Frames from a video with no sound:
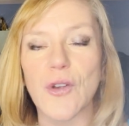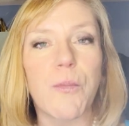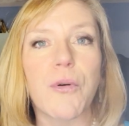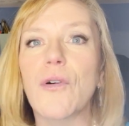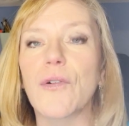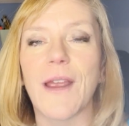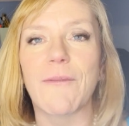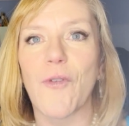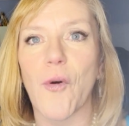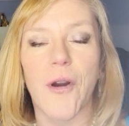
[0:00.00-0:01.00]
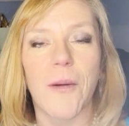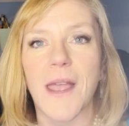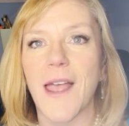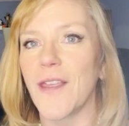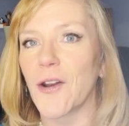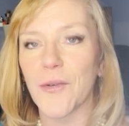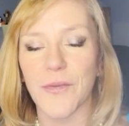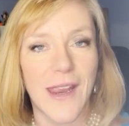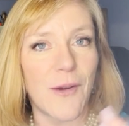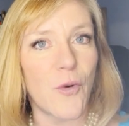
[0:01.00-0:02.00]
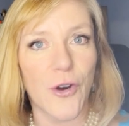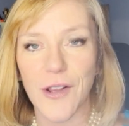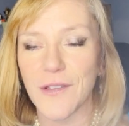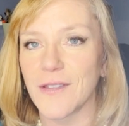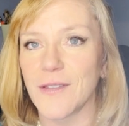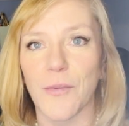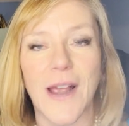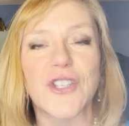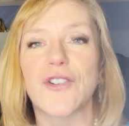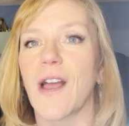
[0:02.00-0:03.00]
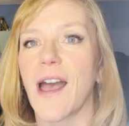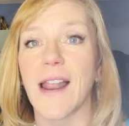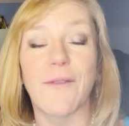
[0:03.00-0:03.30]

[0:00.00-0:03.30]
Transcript: whole program for them, and they work the restaurant.